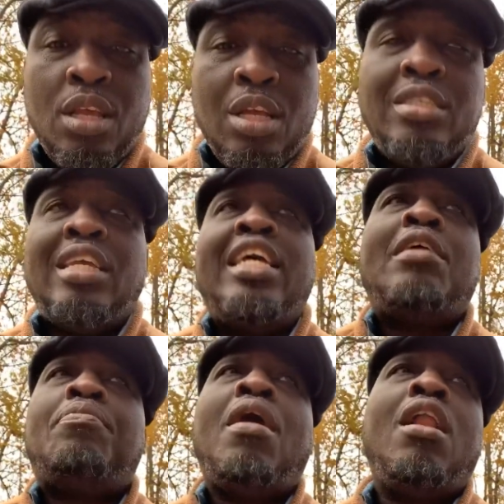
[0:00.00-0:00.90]
to get
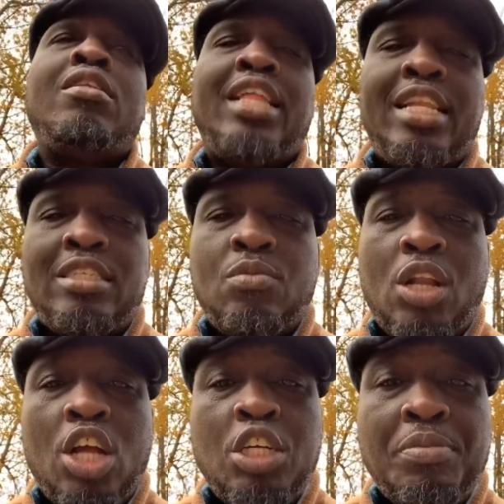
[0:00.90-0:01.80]
a product that is
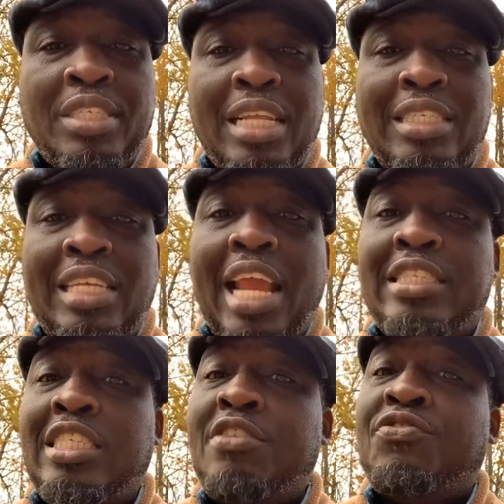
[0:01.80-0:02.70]
100% THC